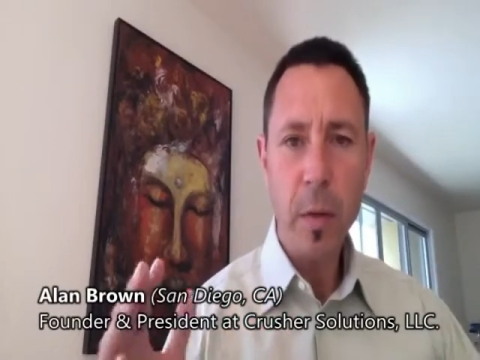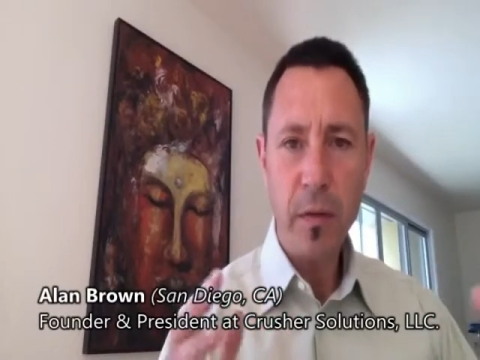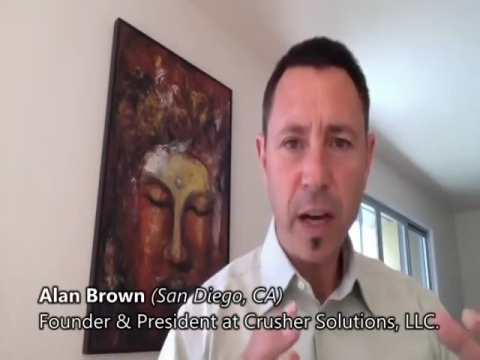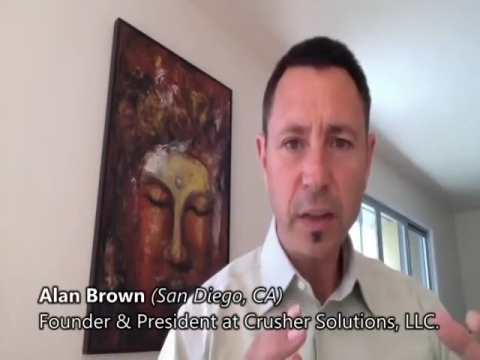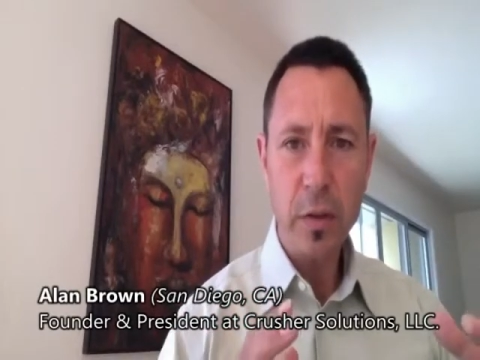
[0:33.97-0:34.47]

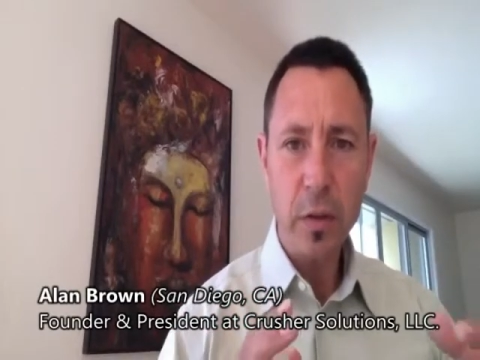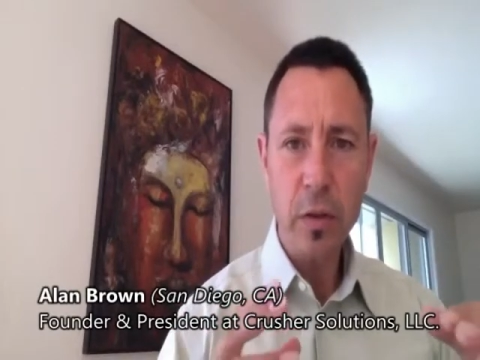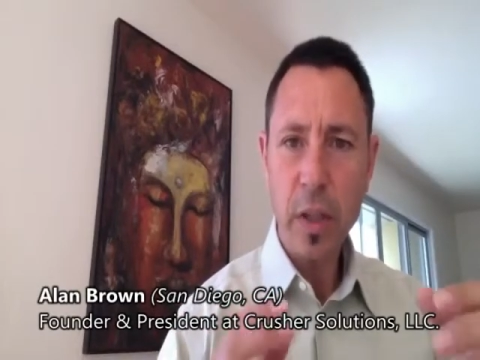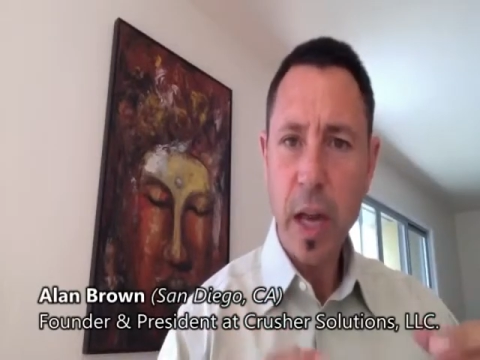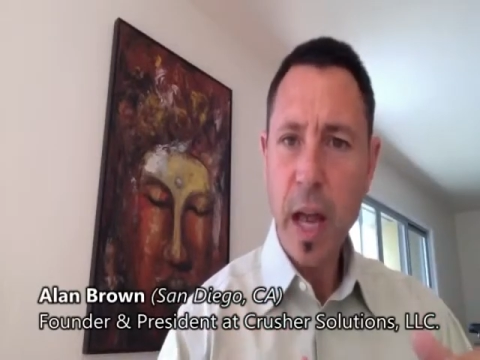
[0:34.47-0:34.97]

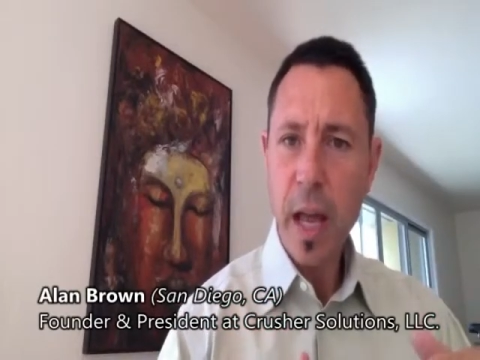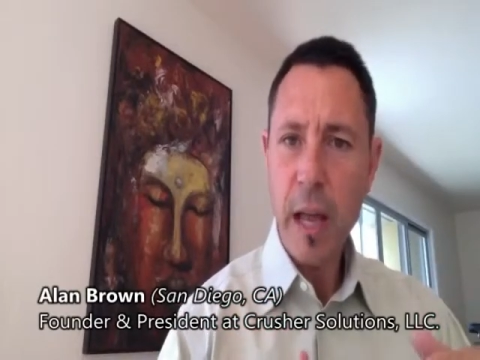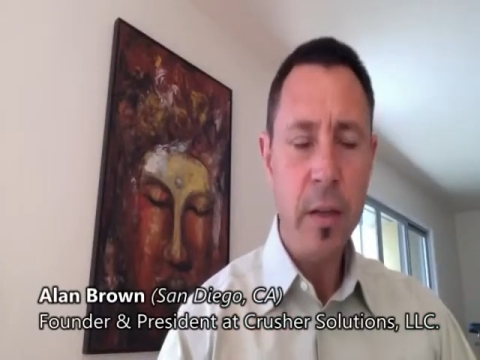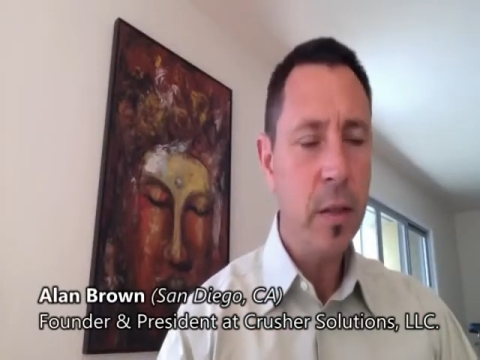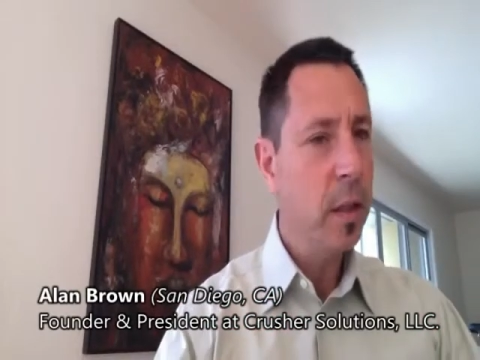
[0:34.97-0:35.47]
professionals
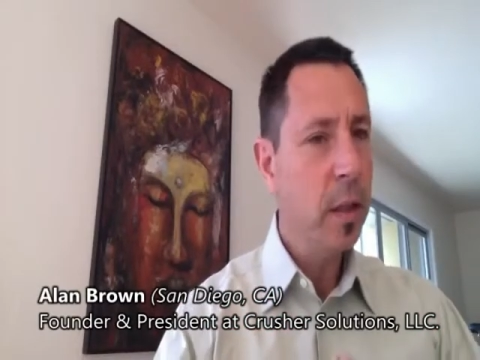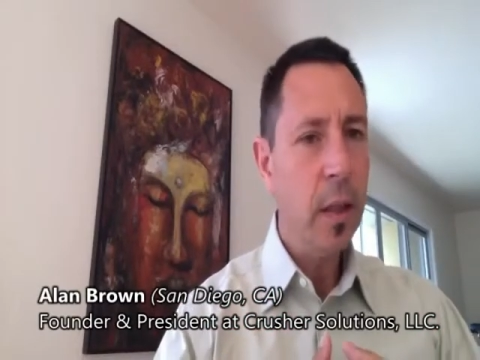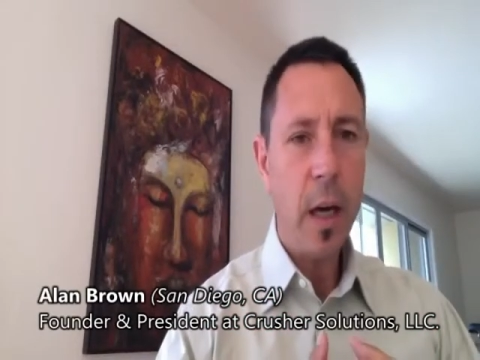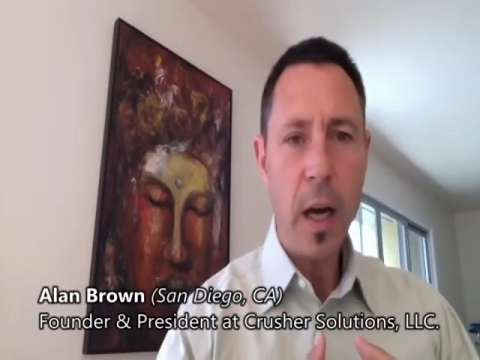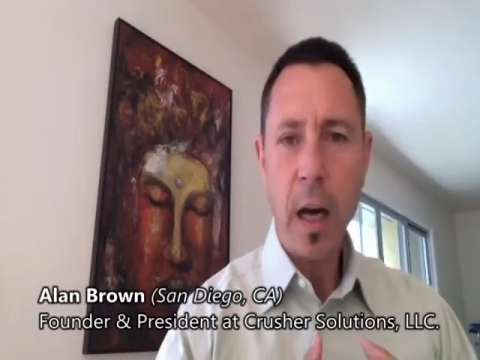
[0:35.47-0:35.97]
and
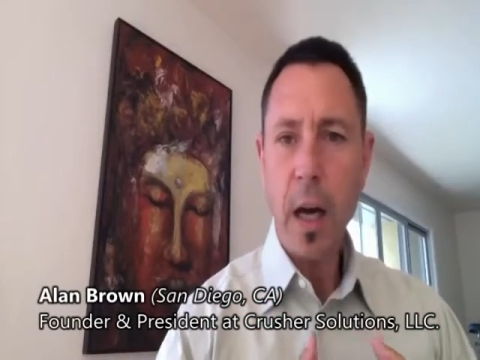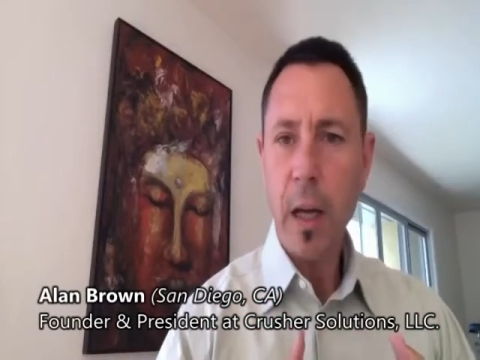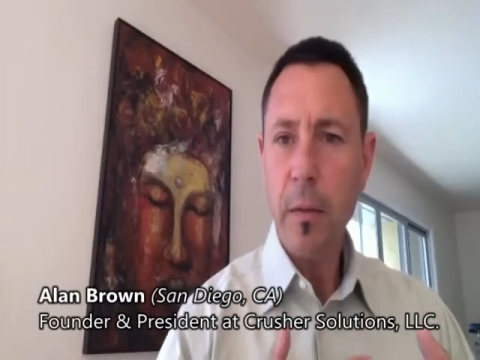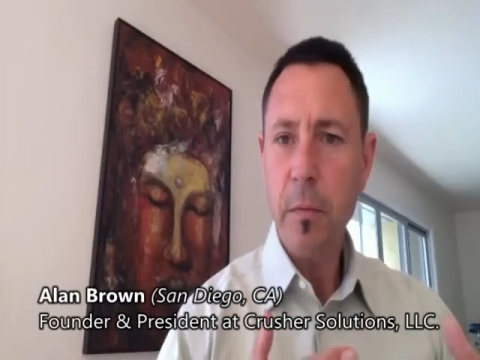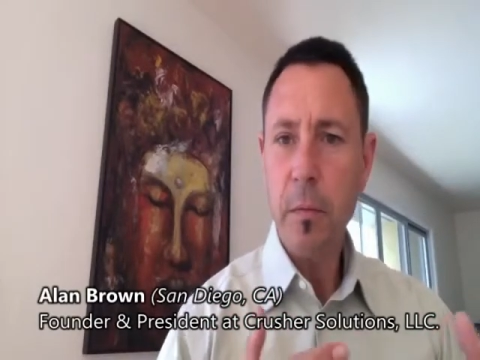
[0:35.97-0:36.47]

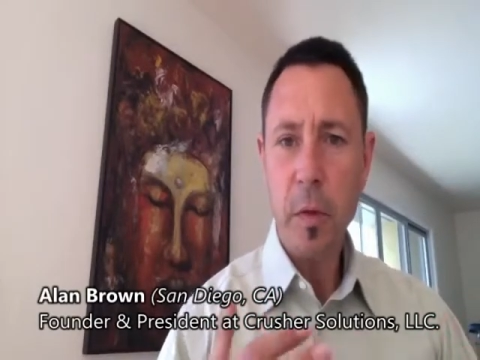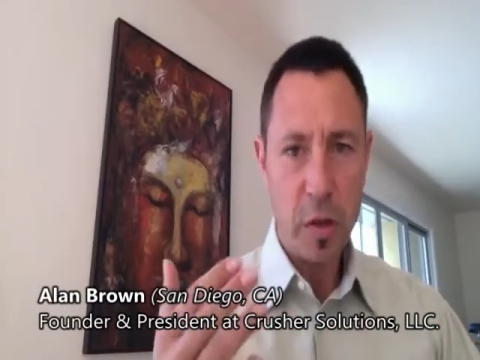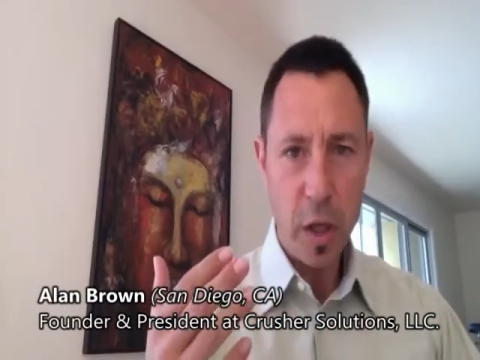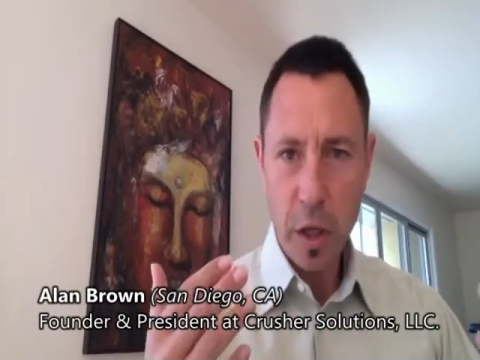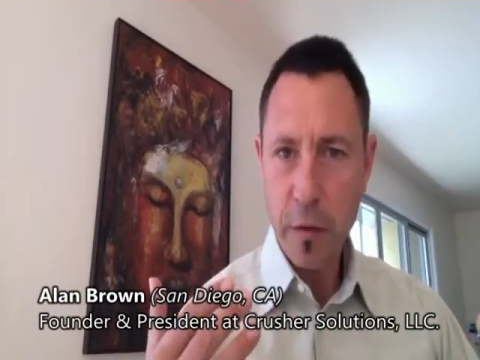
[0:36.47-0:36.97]

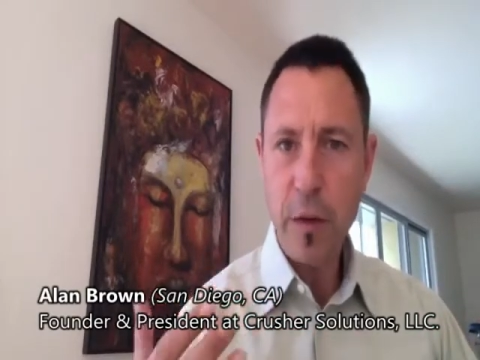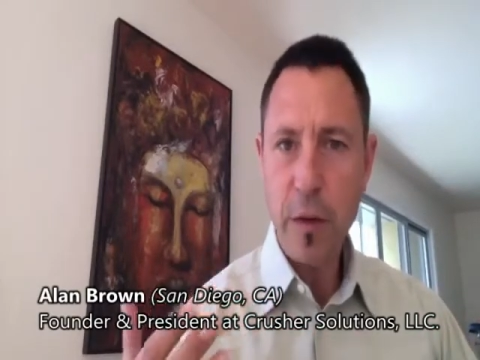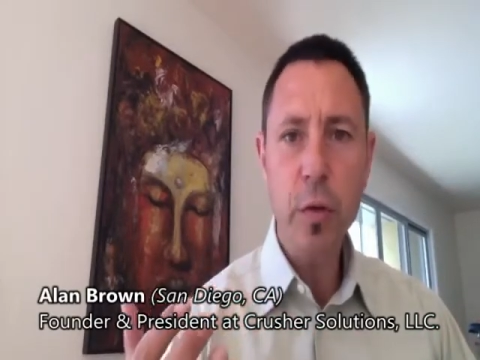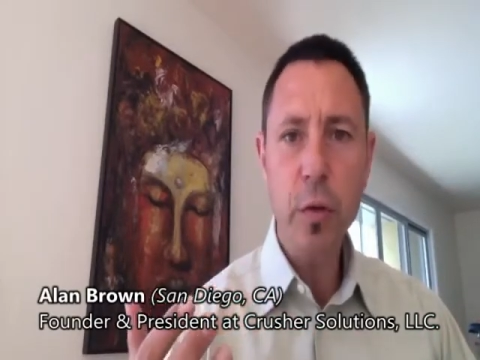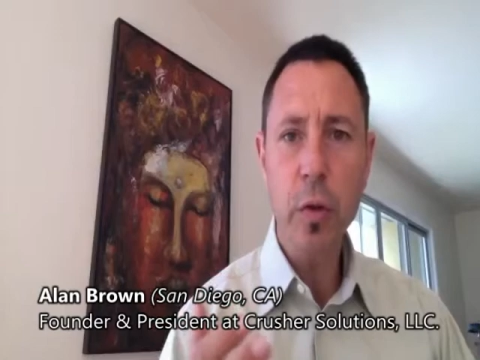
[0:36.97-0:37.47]
just
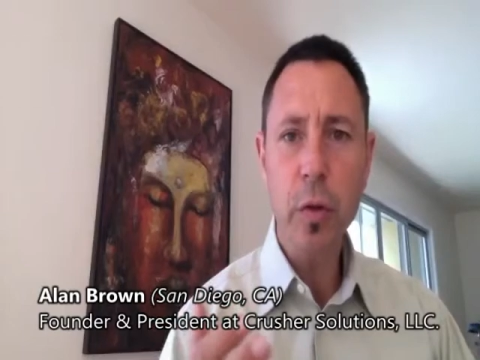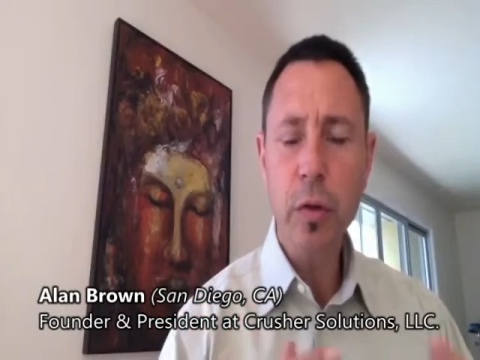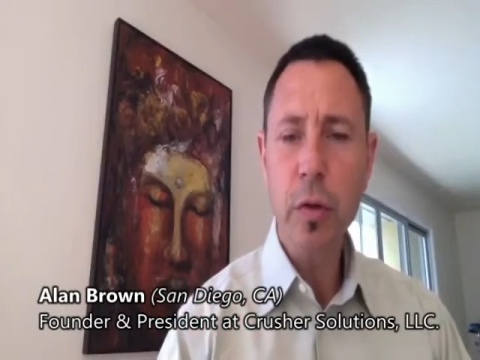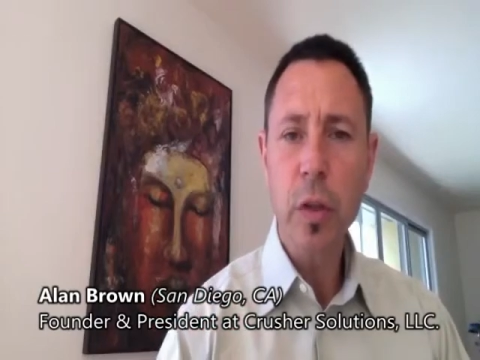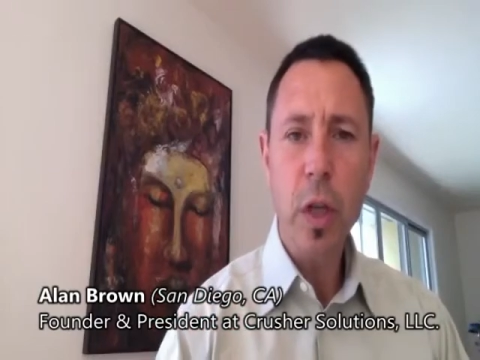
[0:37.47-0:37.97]

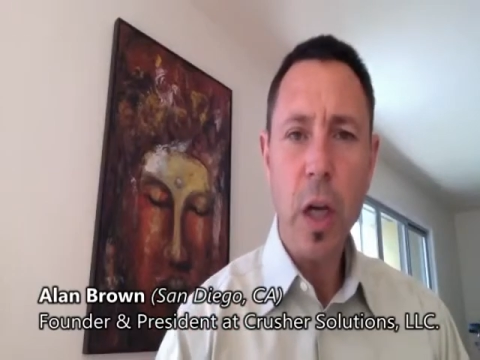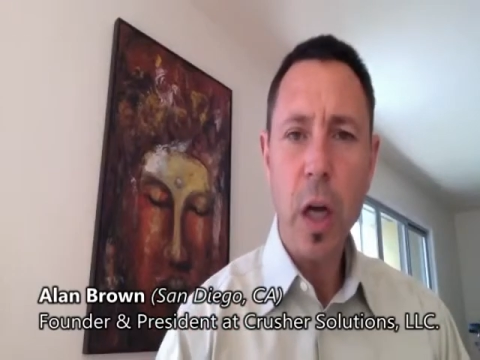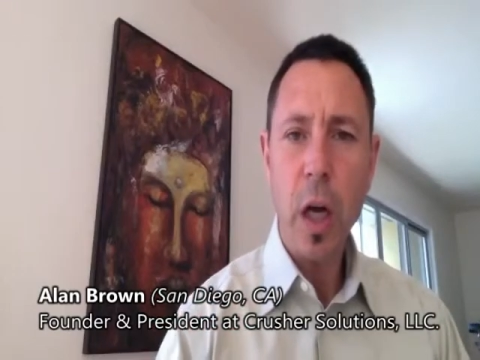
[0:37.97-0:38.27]
individuals